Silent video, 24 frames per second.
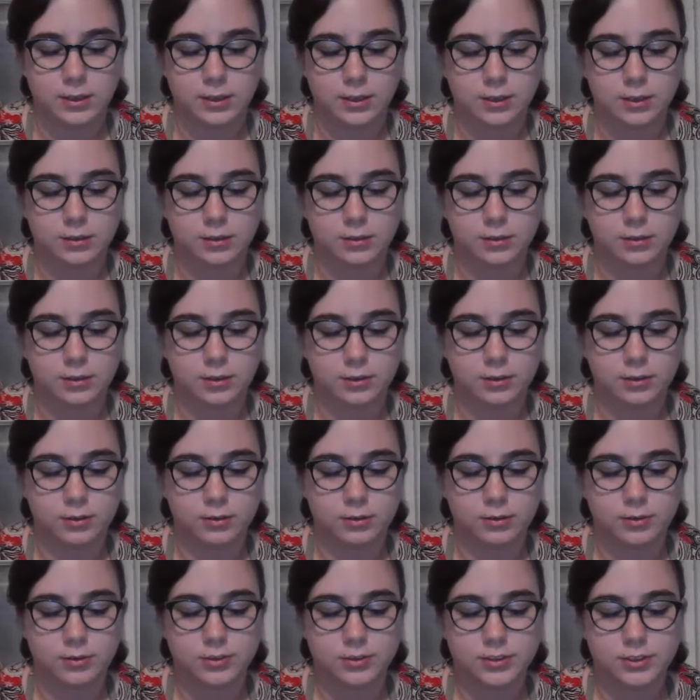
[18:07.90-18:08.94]
and
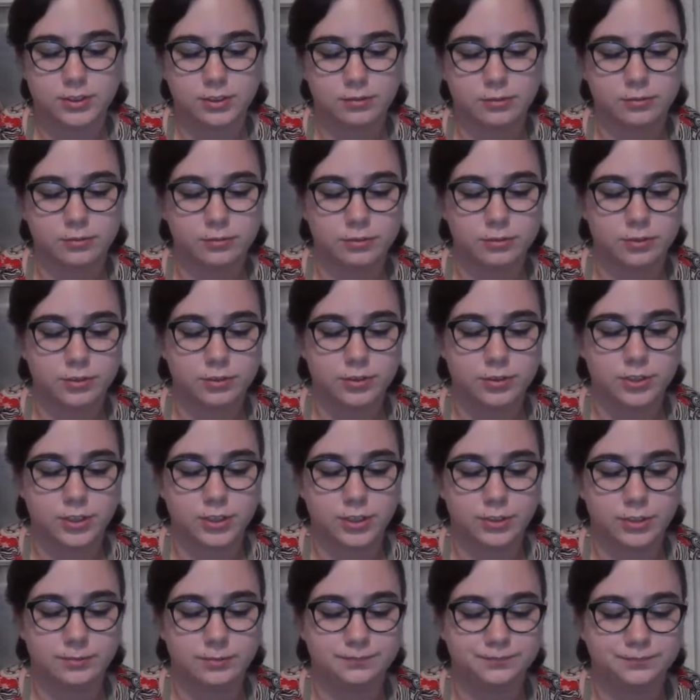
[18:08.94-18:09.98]
another single
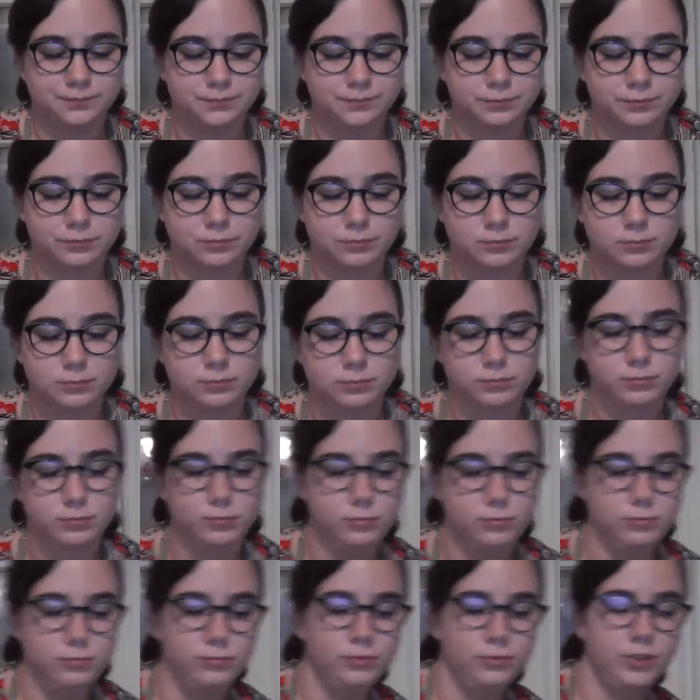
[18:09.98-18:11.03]
crochet.
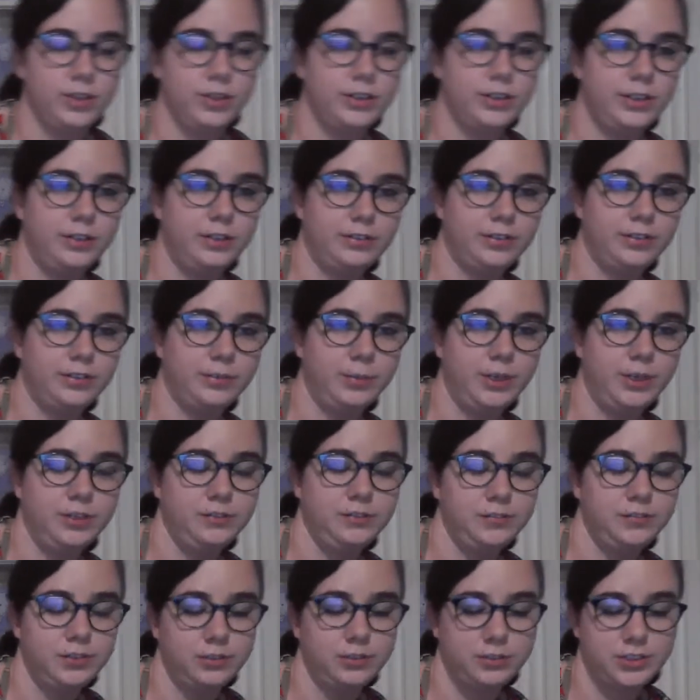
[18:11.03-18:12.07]
Now you might have
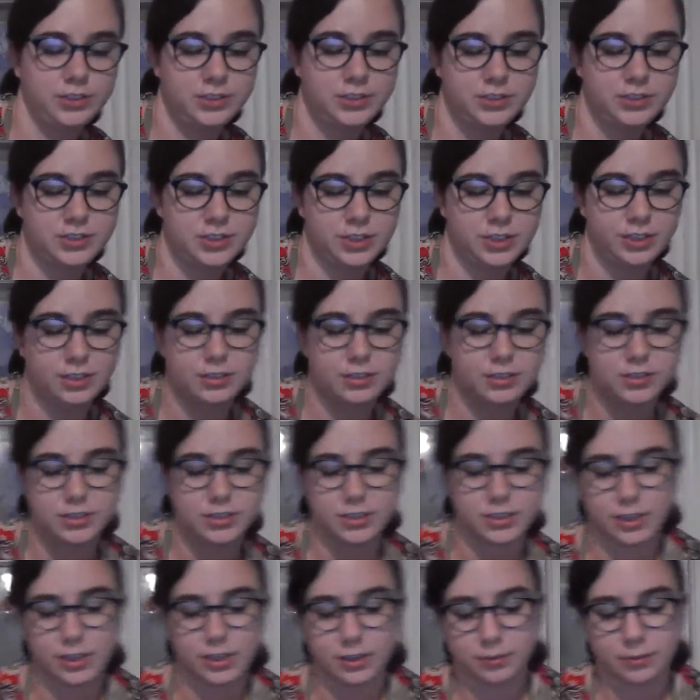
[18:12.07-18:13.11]
noticed that
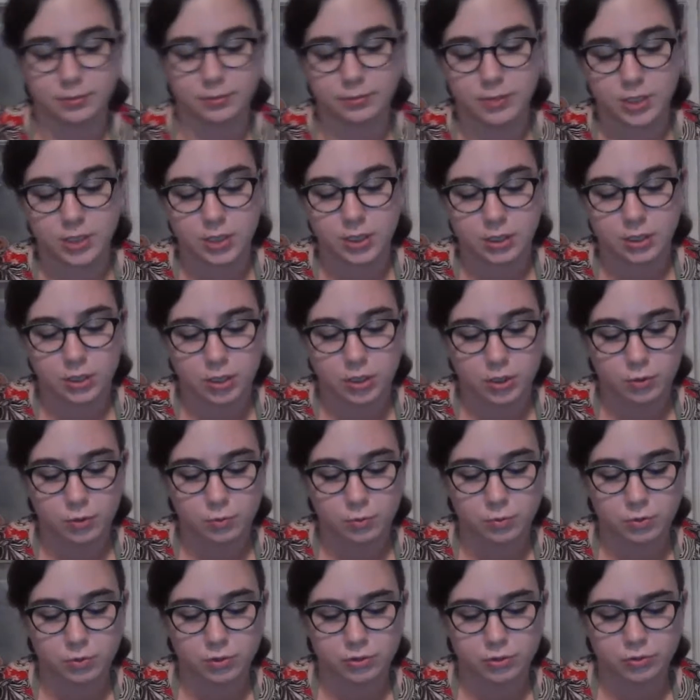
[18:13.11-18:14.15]
we're
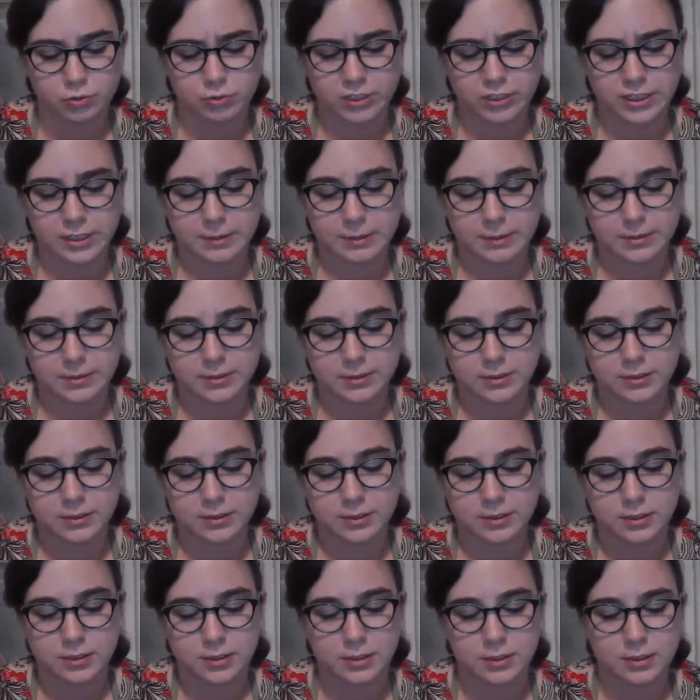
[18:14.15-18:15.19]
doing
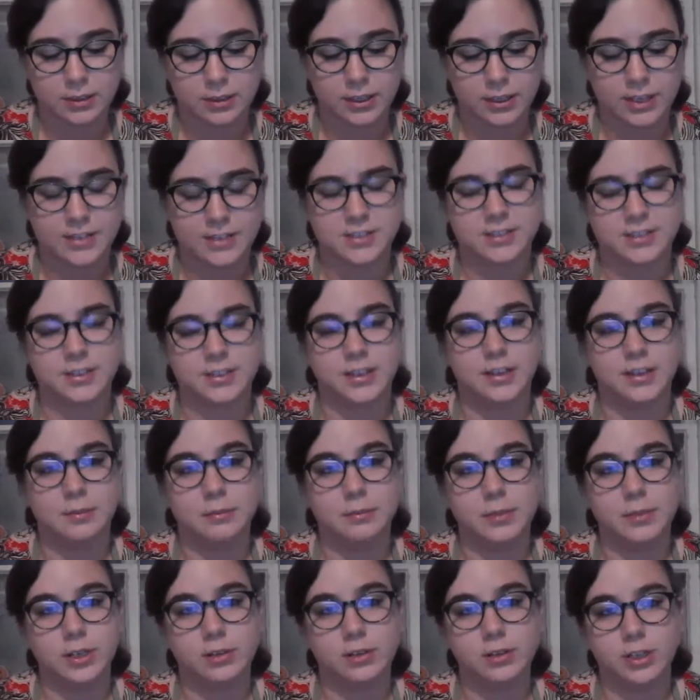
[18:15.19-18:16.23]
it's like a
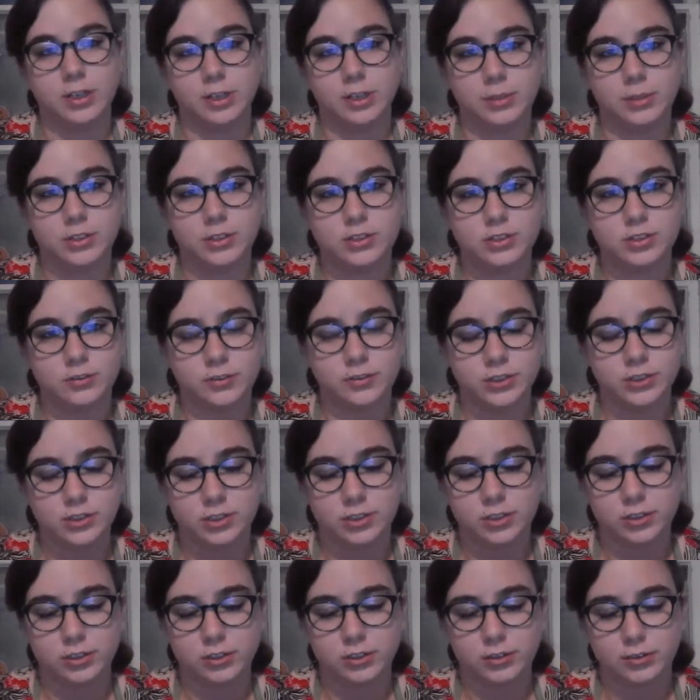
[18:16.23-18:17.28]
mirror image of each
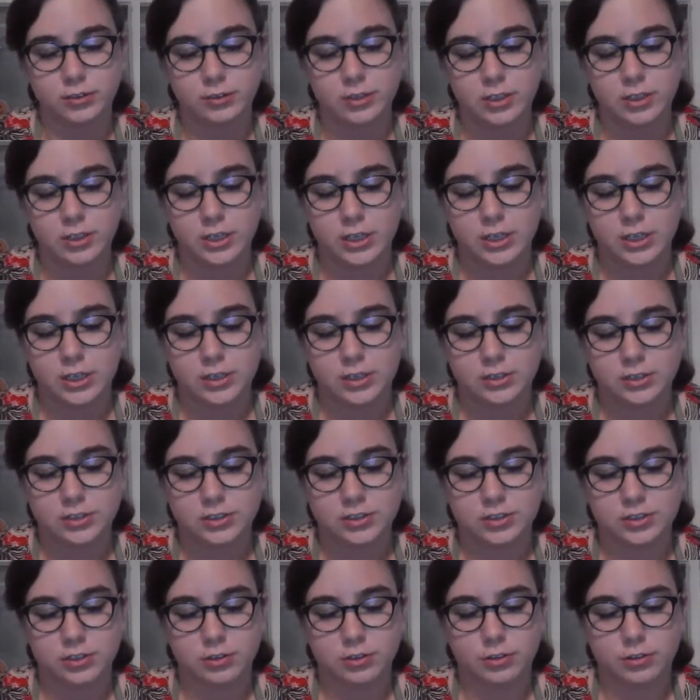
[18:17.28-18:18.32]
other.
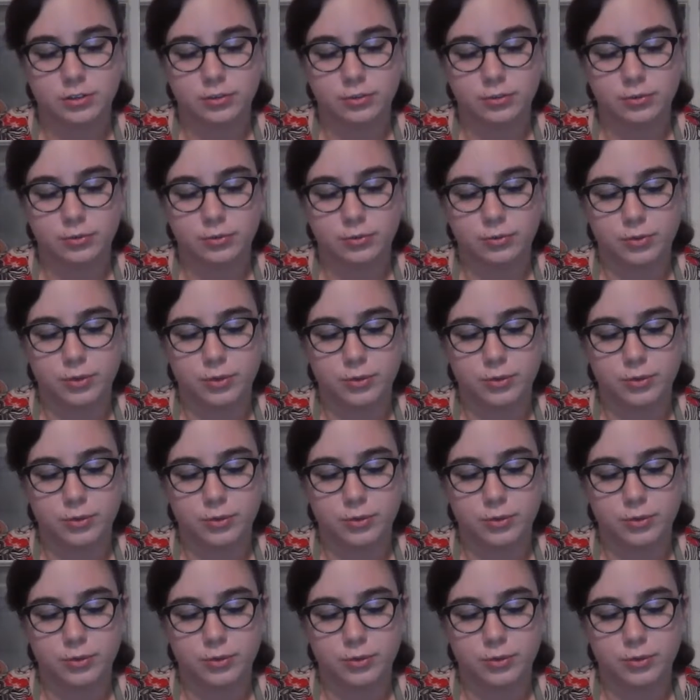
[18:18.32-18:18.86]
So